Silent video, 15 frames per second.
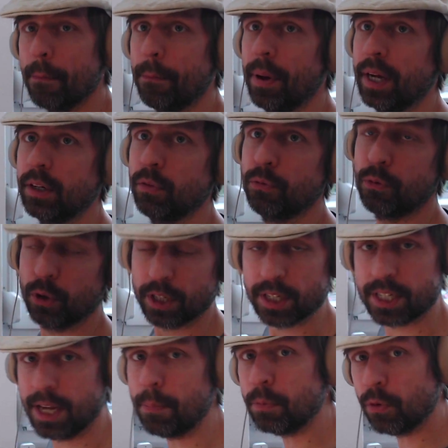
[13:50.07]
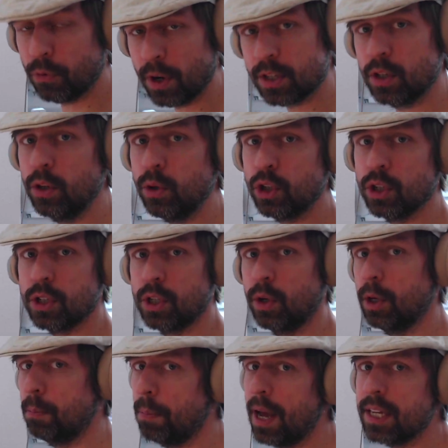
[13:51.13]
But for deceptive resolutions, you
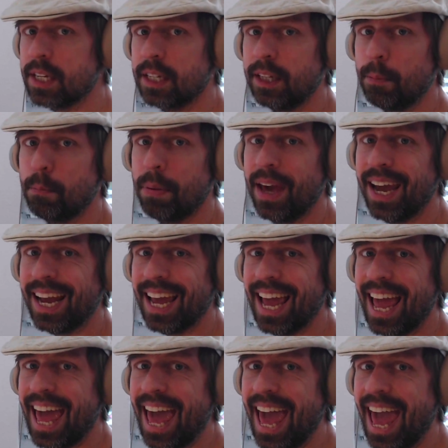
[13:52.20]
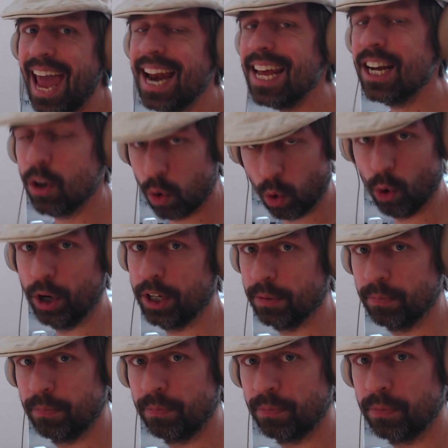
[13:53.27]
could basically pick any chord
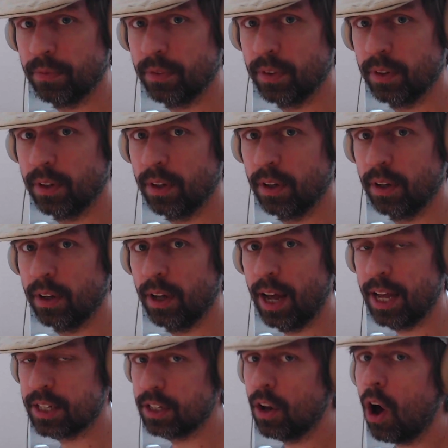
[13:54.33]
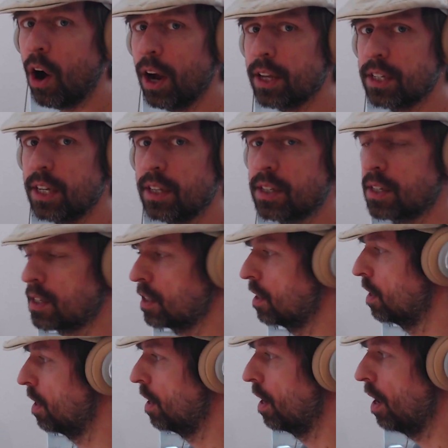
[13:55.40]
as long as it's
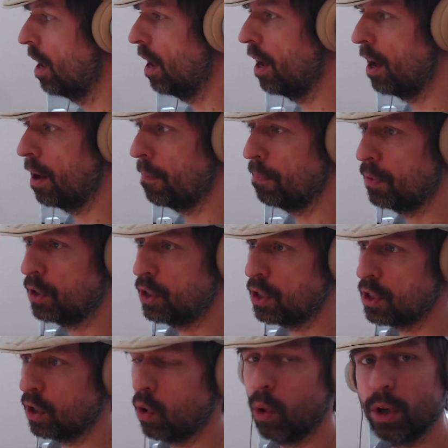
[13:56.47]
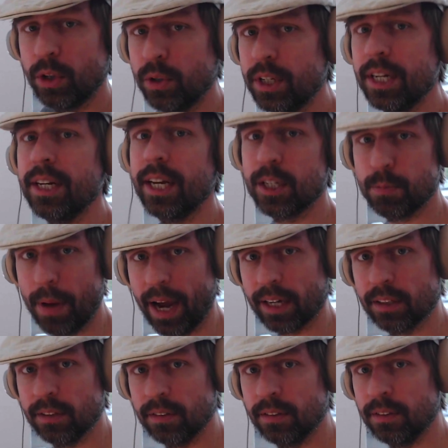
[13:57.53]
just a chord you didn't
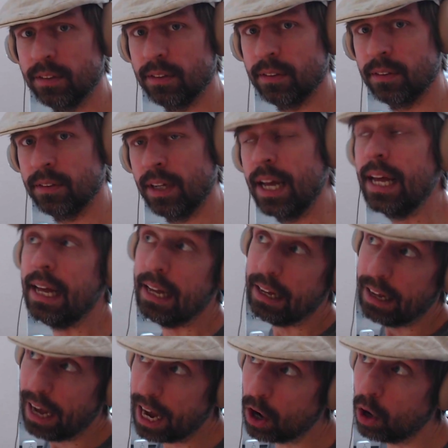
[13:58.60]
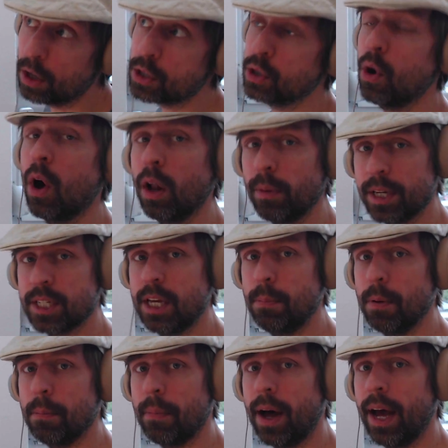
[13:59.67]
expect. And also always keep
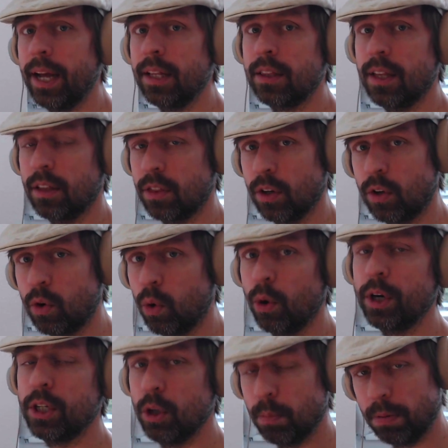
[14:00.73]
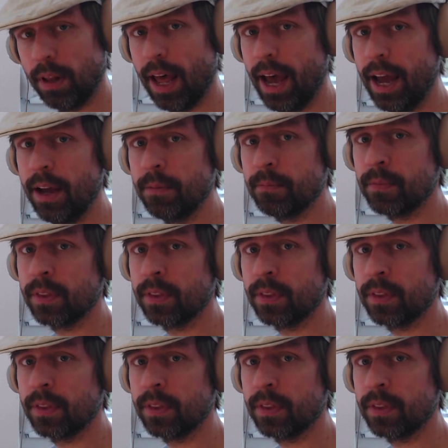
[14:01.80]
in mind that the chord you play